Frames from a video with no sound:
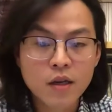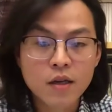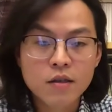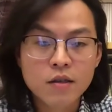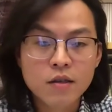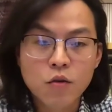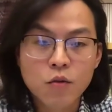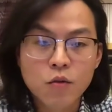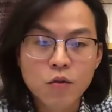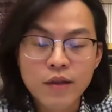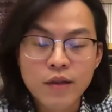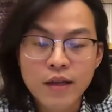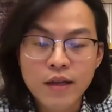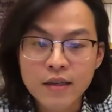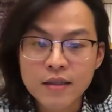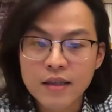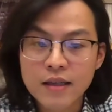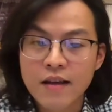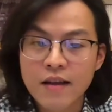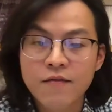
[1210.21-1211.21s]
So
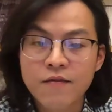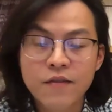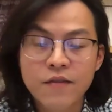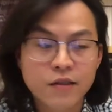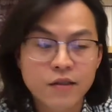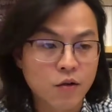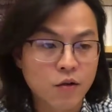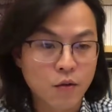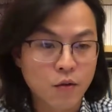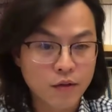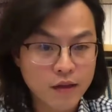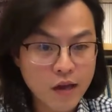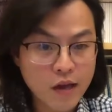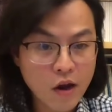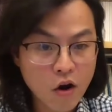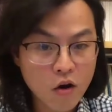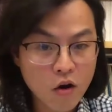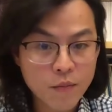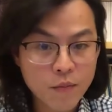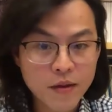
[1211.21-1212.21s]
things like physical
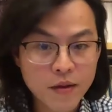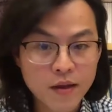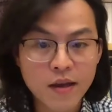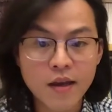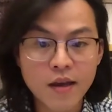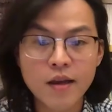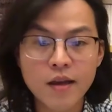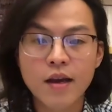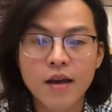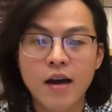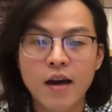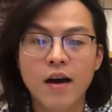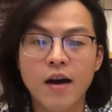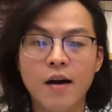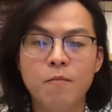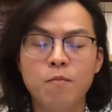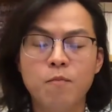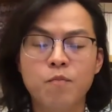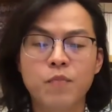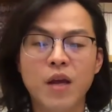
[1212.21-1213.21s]
therapy,
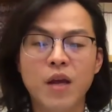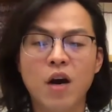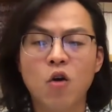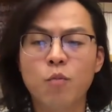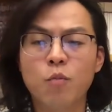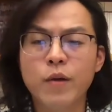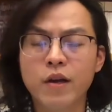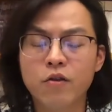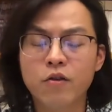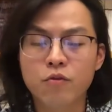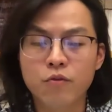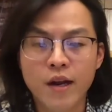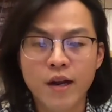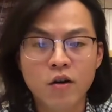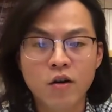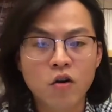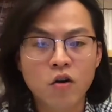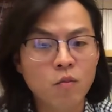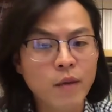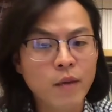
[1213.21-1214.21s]
um, helping
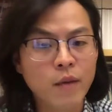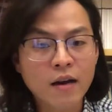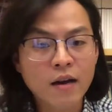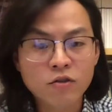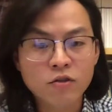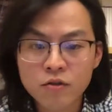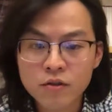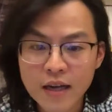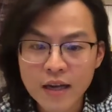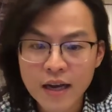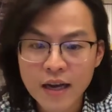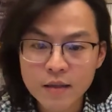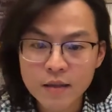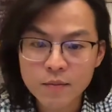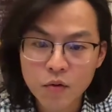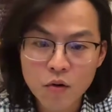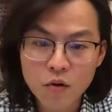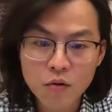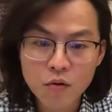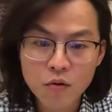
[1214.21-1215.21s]
create home exercise
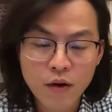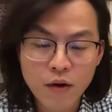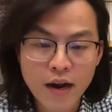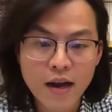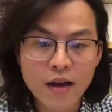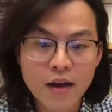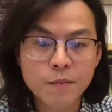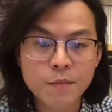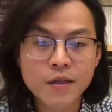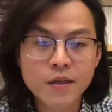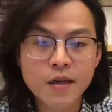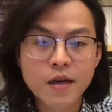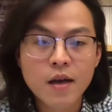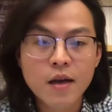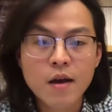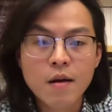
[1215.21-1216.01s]
programs,